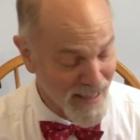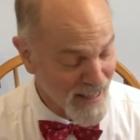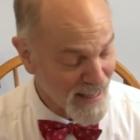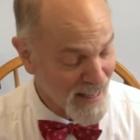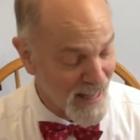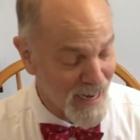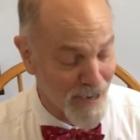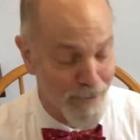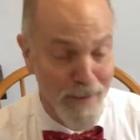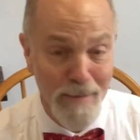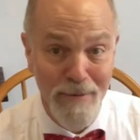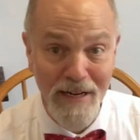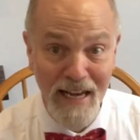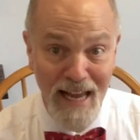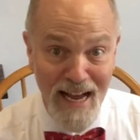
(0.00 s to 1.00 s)
And I
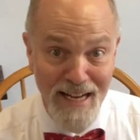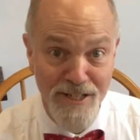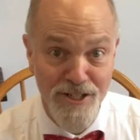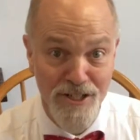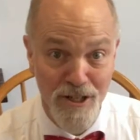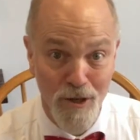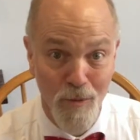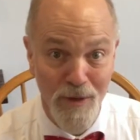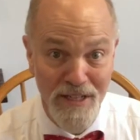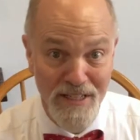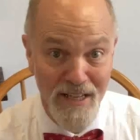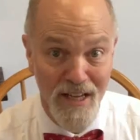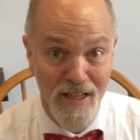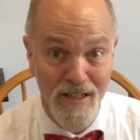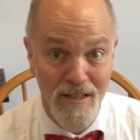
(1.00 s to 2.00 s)
remembered last year we
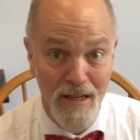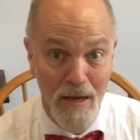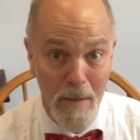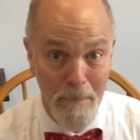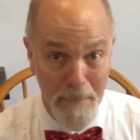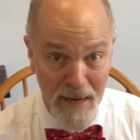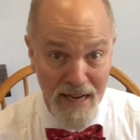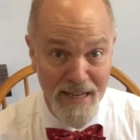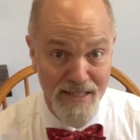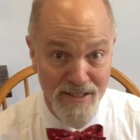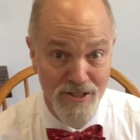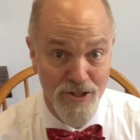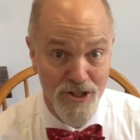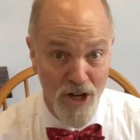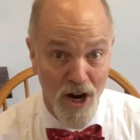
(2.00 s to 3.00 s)
did pint
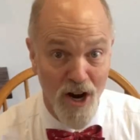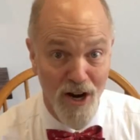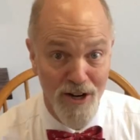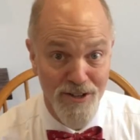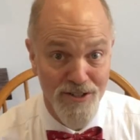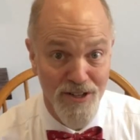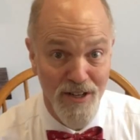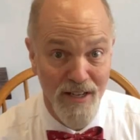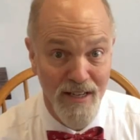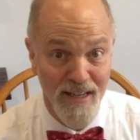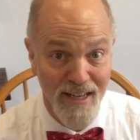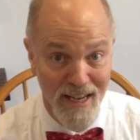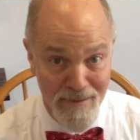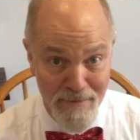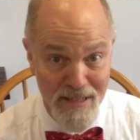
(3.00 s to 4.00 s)
jars,
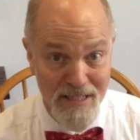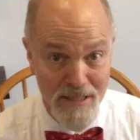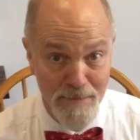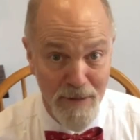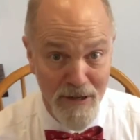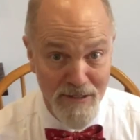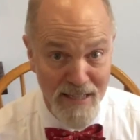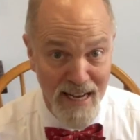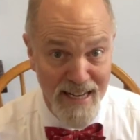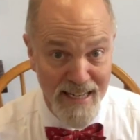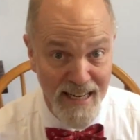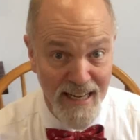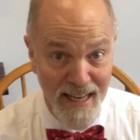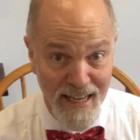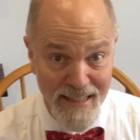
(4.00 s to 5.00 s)
and Mrs. Bowtie didn't
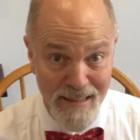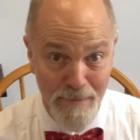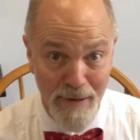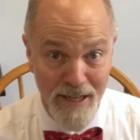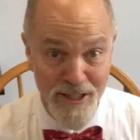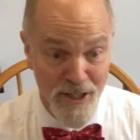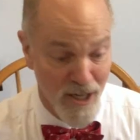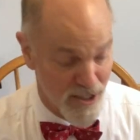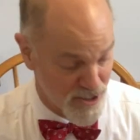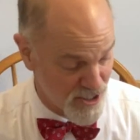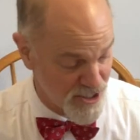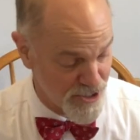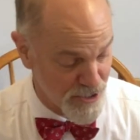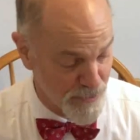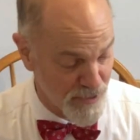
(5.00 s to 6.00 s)
like the pint jars because
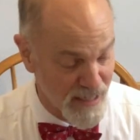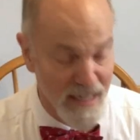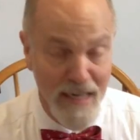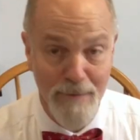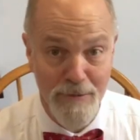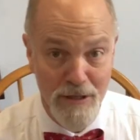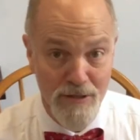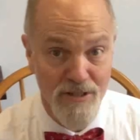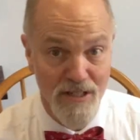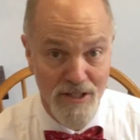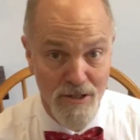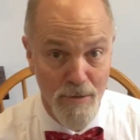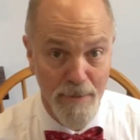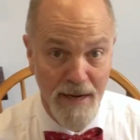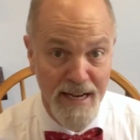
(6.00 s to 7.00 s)
she would end up using two
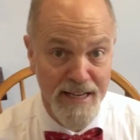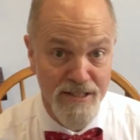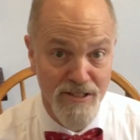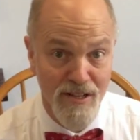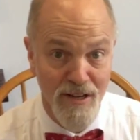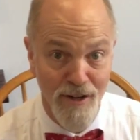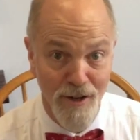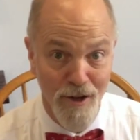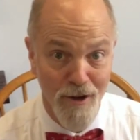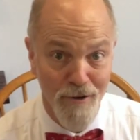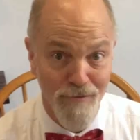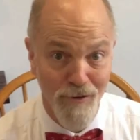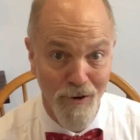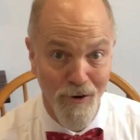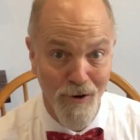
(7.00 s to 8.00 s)
pints
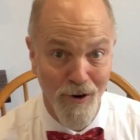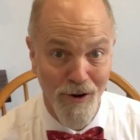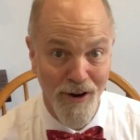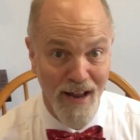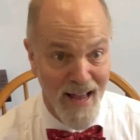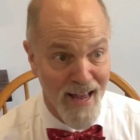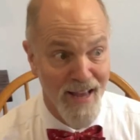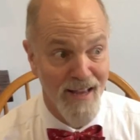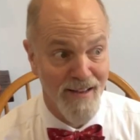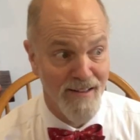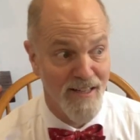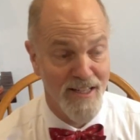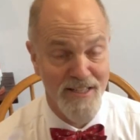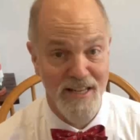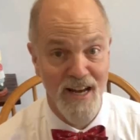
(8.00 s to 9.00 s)
for a
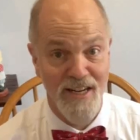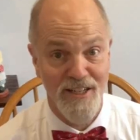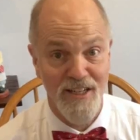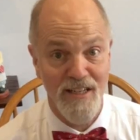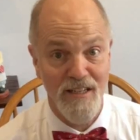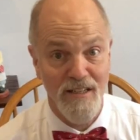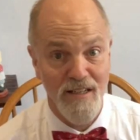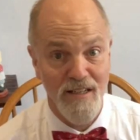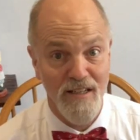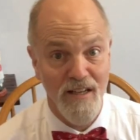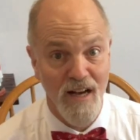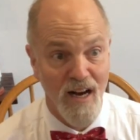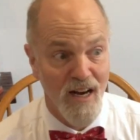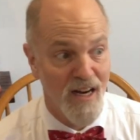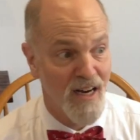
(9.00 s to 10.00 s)
lasagna.
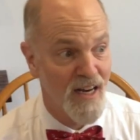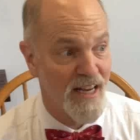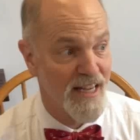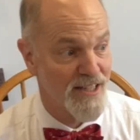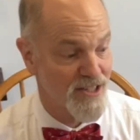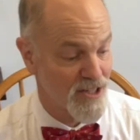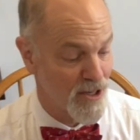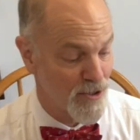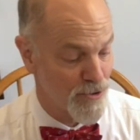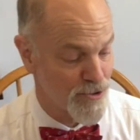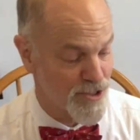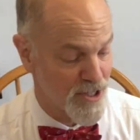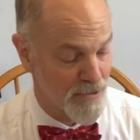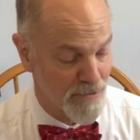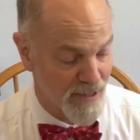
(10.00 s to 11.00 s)
Uh, and so
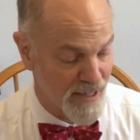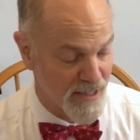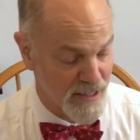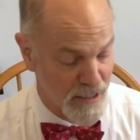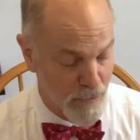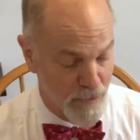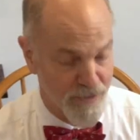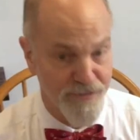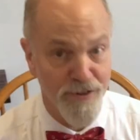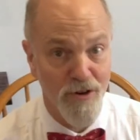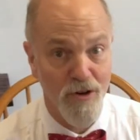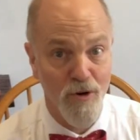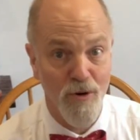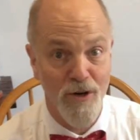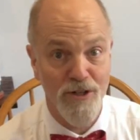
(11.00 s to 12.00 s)
she wanted to go with full
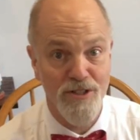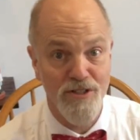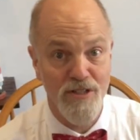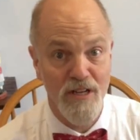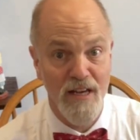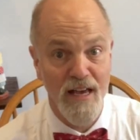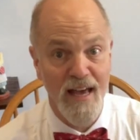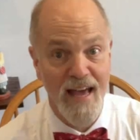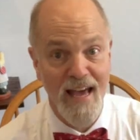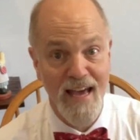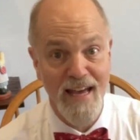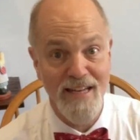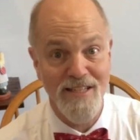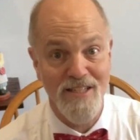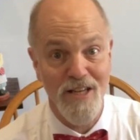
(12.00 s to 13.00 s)
quarts.
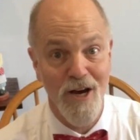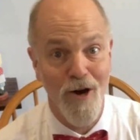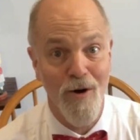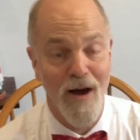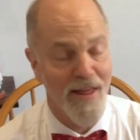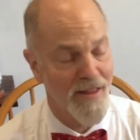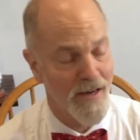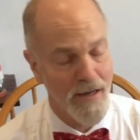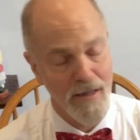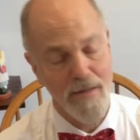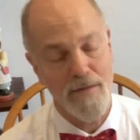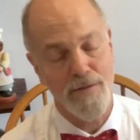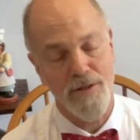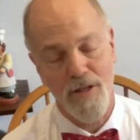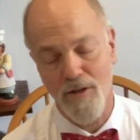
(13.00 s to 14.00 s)
And so I thought,
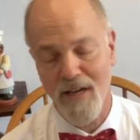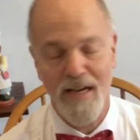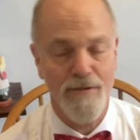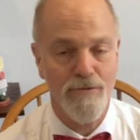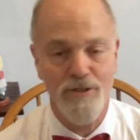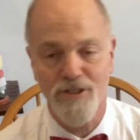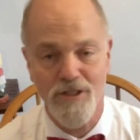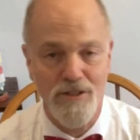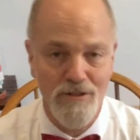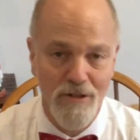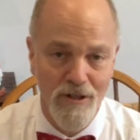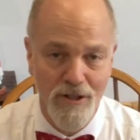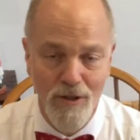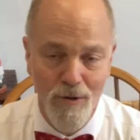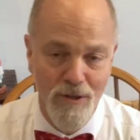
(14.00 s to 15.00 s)
oh, okay, we'll just throw
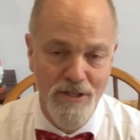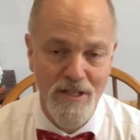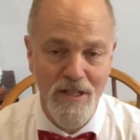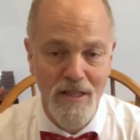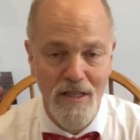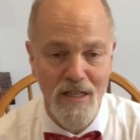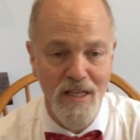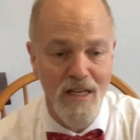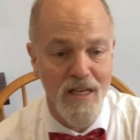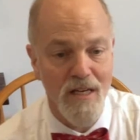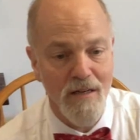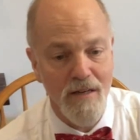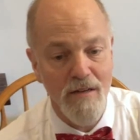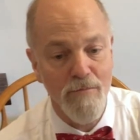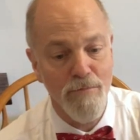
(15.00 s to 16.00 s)
the quarts in the
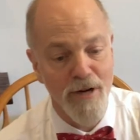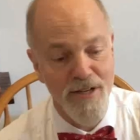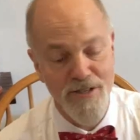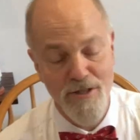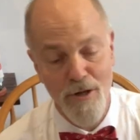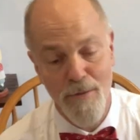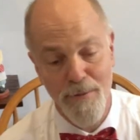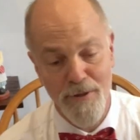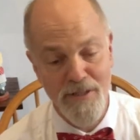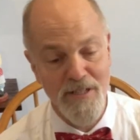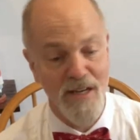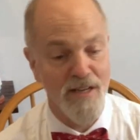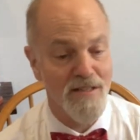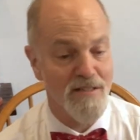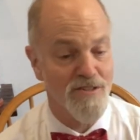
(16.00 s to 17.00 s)
Presto
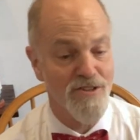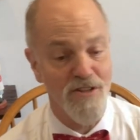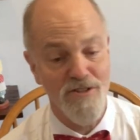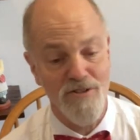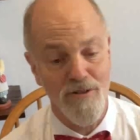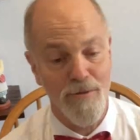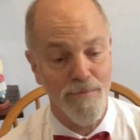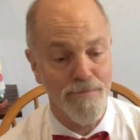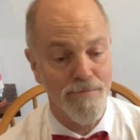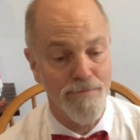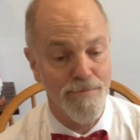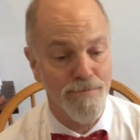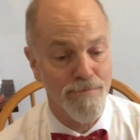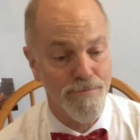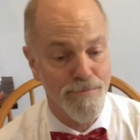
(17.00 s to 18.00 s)
Precise digital
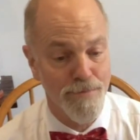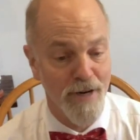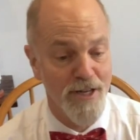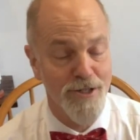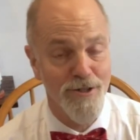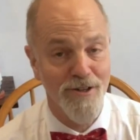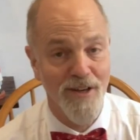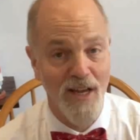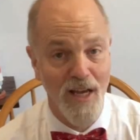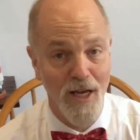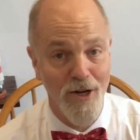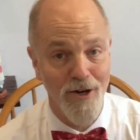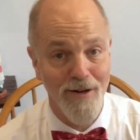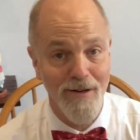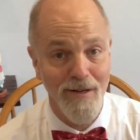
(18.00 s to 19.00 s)
pressure
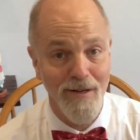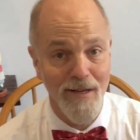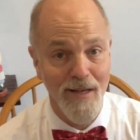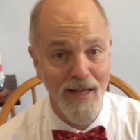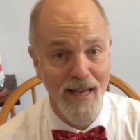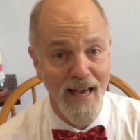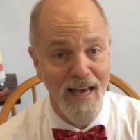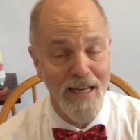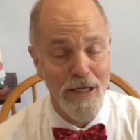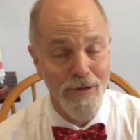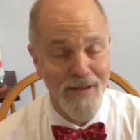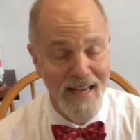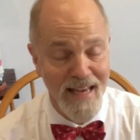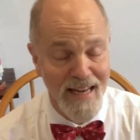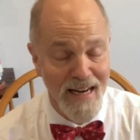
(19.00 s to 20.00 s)
canner. And you
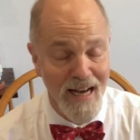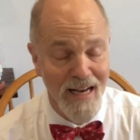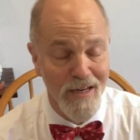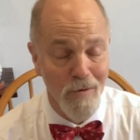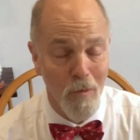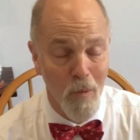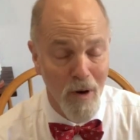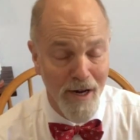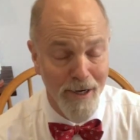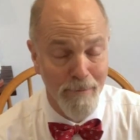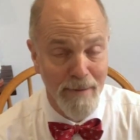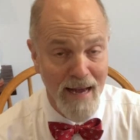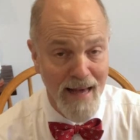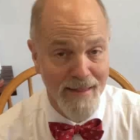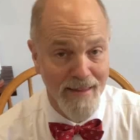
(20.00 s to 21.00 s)
cannot water
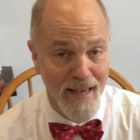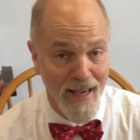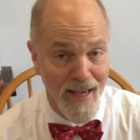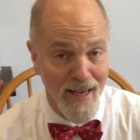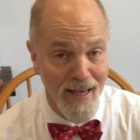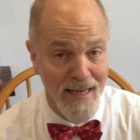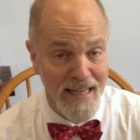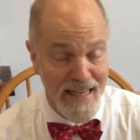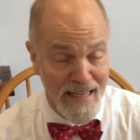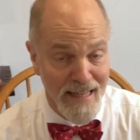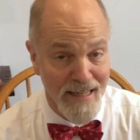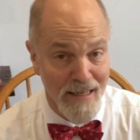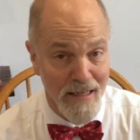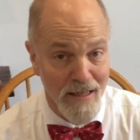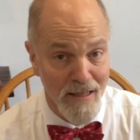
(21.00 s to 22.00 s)
bath can
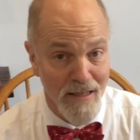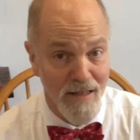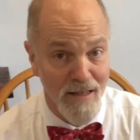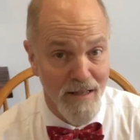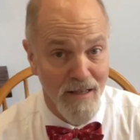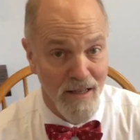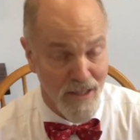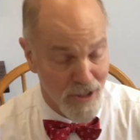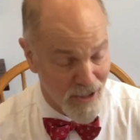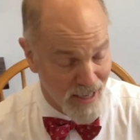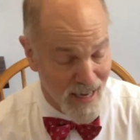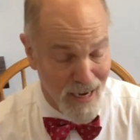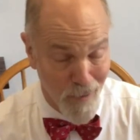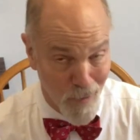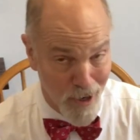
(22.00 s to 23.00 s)
in, you
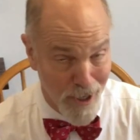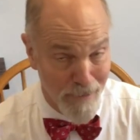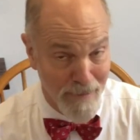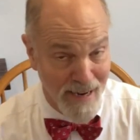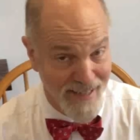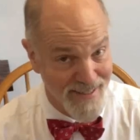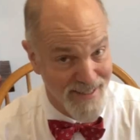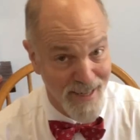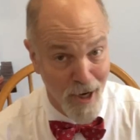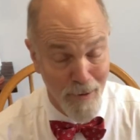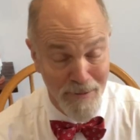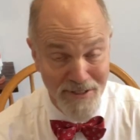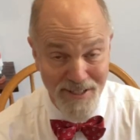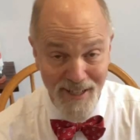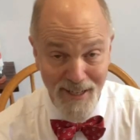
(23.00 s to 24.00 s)
cannot water, bath. I see, I
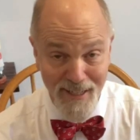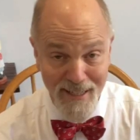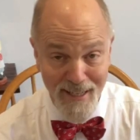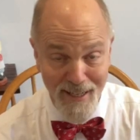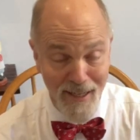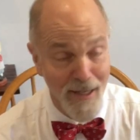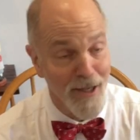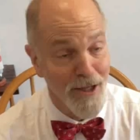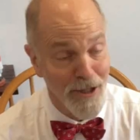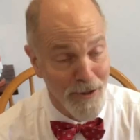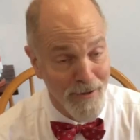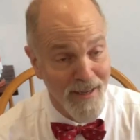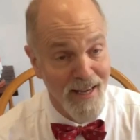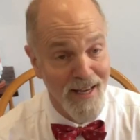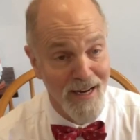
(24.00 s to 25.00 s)
almost did it again. You
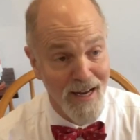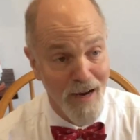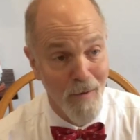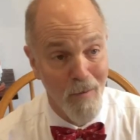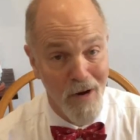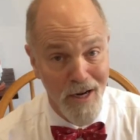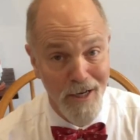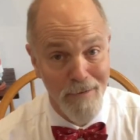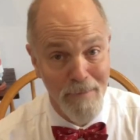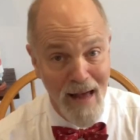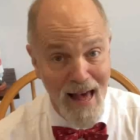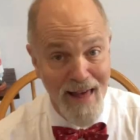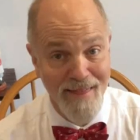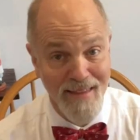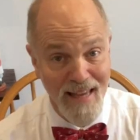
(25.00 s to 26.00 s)
cannot water
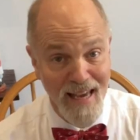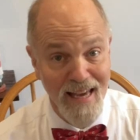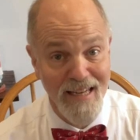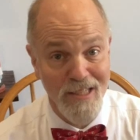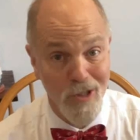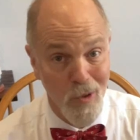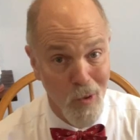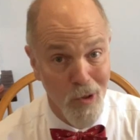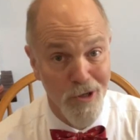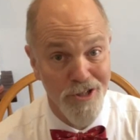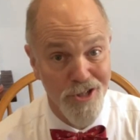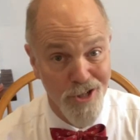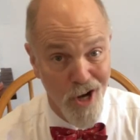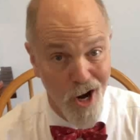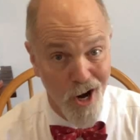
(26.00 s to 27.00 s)
bath can quart
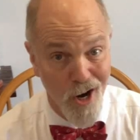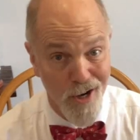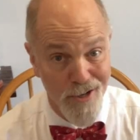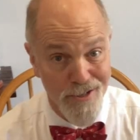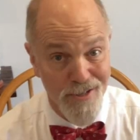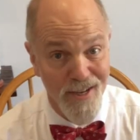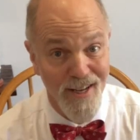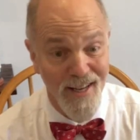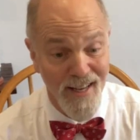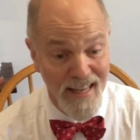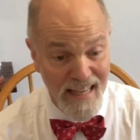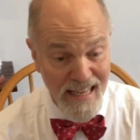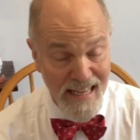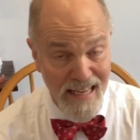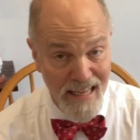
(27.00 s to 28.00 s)
jars
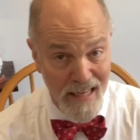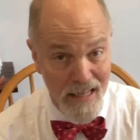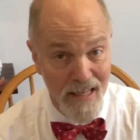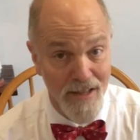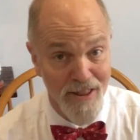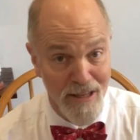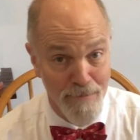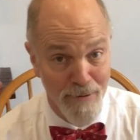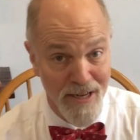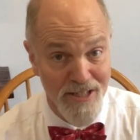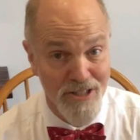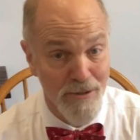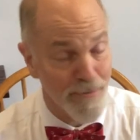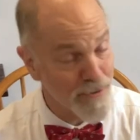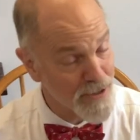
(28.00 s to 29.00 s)
in the
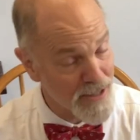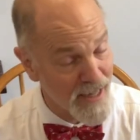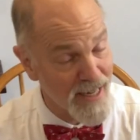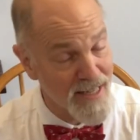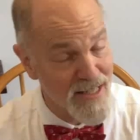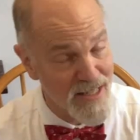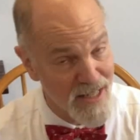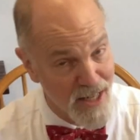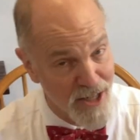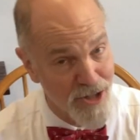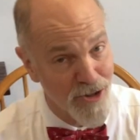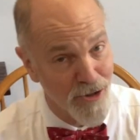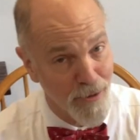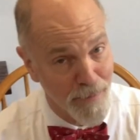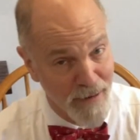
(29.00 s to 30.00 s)
Presto Precise
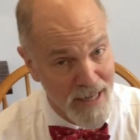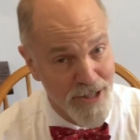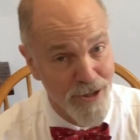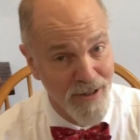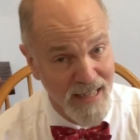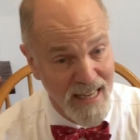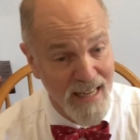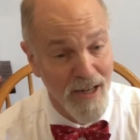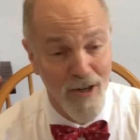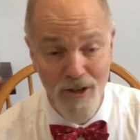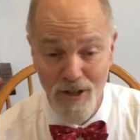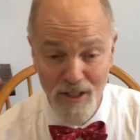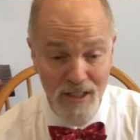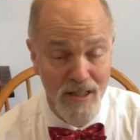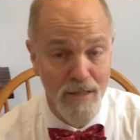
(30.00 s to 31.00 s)
digital pressure canner.
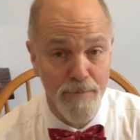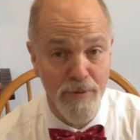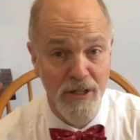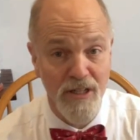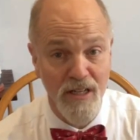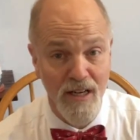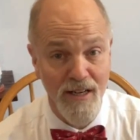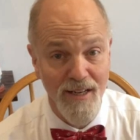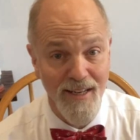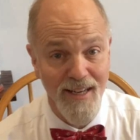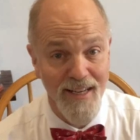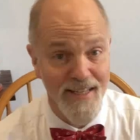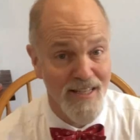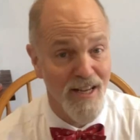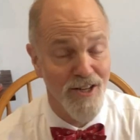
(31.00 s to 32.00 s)
Look at the book,
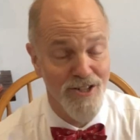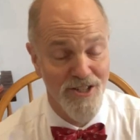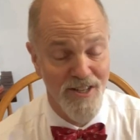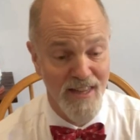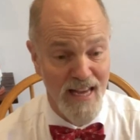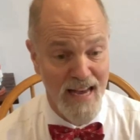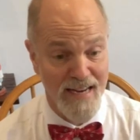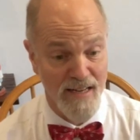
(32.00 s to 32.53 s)
it tells you that.